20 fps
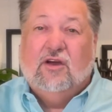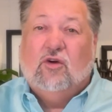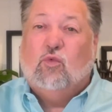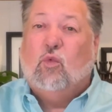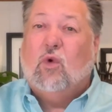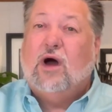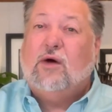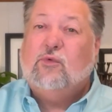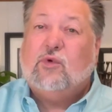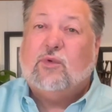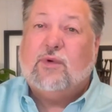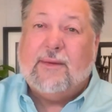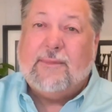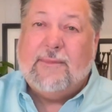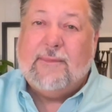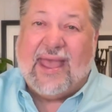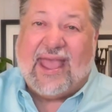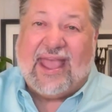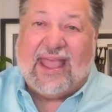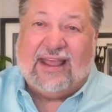What would
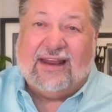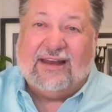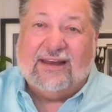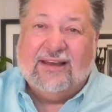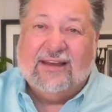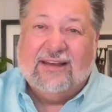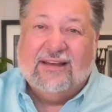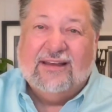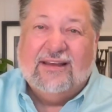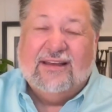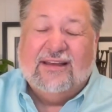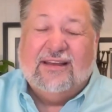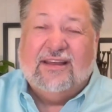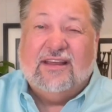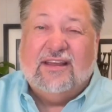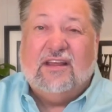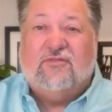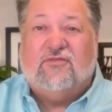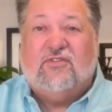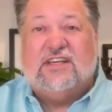remain
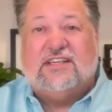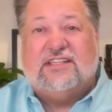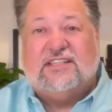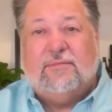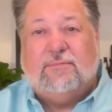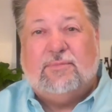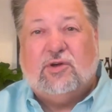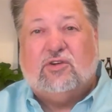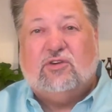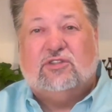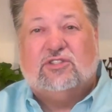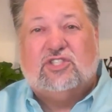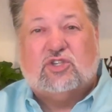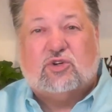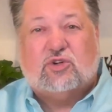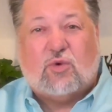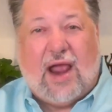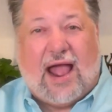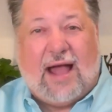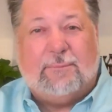if the typical
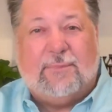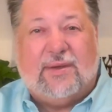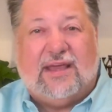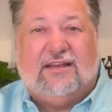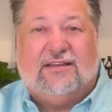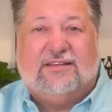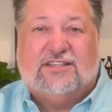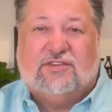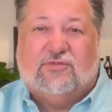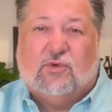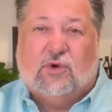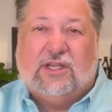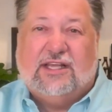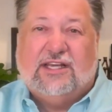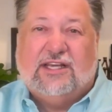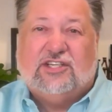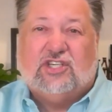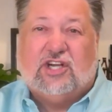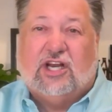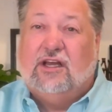trappings of
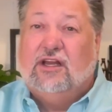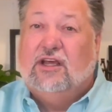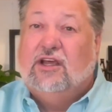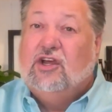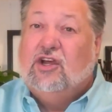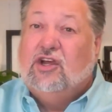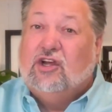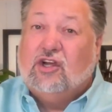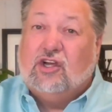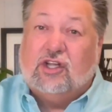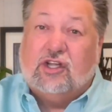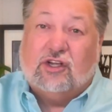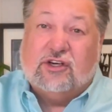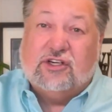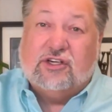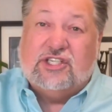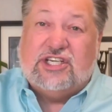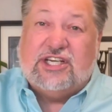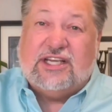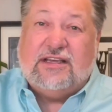religion,
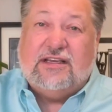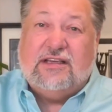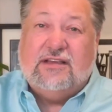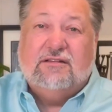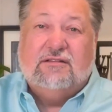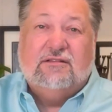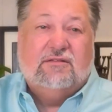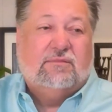clergy,